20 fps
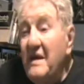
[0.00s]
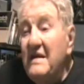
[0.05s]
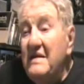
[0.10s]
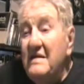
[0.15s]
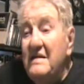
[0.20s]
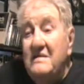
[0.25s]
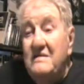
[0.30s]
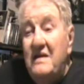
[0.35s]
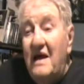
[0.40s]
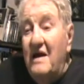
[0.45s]

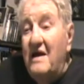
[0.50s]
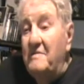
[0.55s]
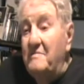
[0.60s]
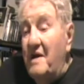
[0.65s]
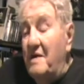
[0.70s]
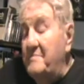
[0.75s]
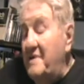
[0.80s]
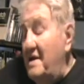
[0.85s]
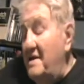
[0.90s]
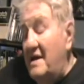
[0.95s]
of the
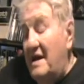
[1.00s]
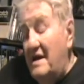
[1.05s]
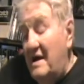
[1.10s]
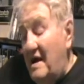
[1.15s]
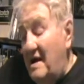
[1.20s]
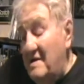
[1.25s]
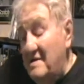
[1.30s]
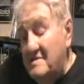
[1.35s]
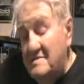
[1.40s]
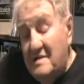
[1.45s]
time, I mean,
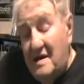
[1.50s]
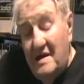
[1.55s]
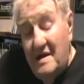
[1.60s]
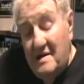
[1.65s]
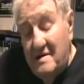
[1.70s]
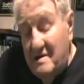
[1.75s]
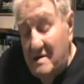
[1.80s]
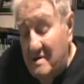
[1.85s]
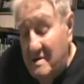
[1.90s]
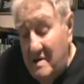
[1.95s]

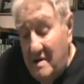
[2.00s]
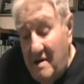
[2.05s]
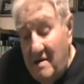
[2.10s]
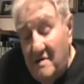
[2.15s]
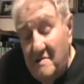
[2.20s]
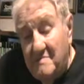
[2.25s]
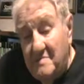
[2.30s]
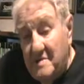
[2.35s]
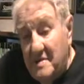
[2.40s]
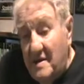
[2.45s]
I'd
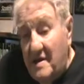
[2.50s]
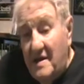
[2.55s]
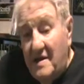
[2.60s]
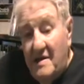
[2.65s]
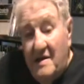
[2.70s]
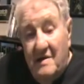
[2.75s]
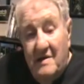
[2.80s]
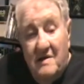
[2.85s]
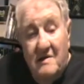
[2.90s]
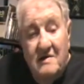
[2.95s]
hear him
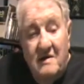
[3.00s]
say,